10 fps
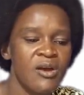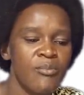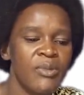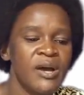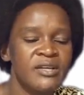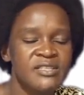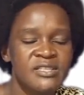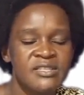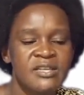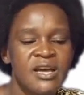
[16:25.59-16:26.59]
But
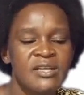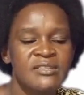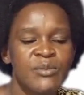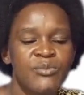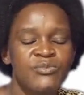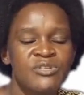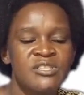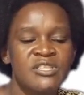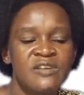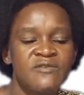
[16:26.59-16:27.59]
some
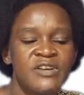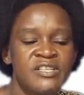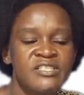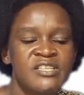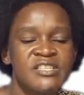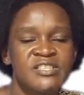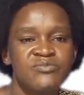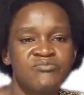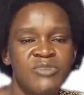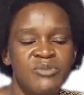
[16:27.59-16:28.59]
disadvantages
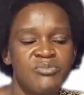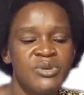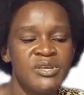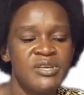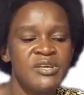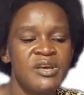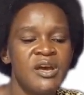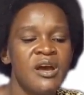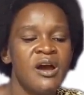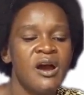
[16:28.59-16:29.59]
may be
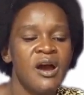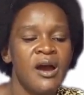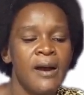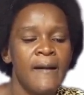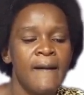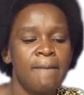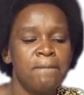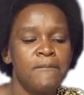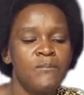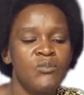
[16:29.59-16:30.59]

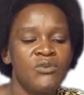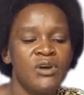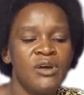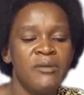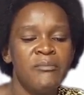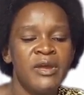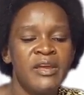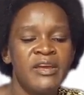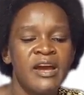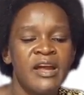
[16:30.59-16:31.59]
it may
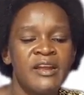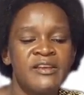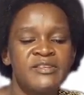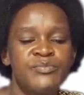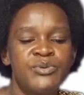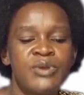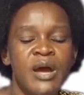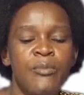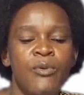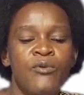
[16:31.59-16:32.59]
encourage
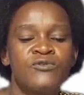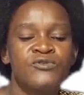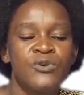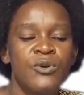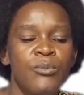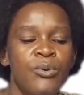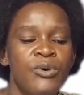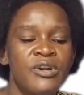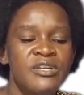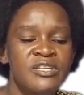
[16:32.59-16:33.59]
build-up of
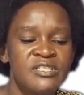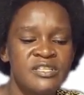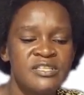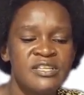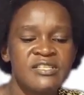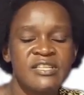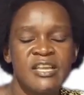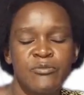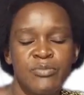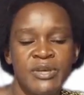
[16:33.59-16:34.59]
soil-borne diseases
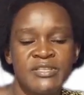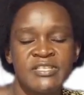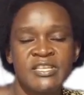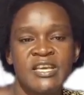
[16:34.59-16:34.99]
and pests.